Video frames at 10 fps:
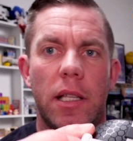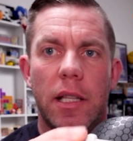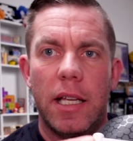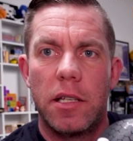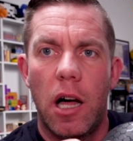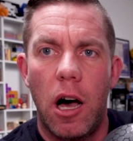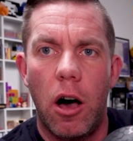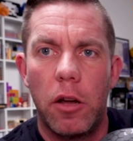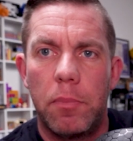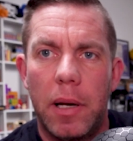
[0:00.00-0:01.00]
these
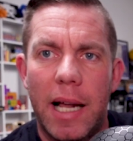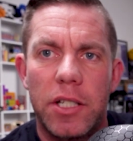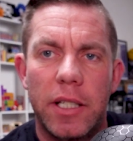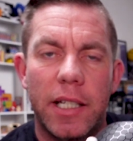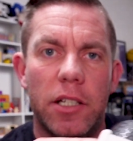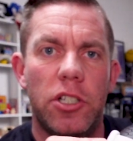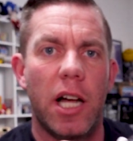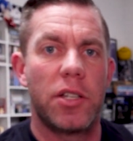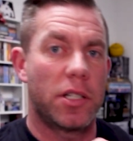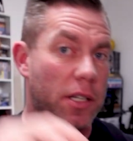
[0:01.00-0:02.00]
hard plastic
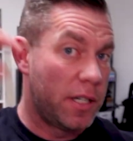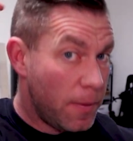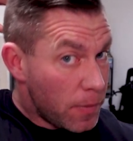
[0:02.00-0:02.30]
adjusters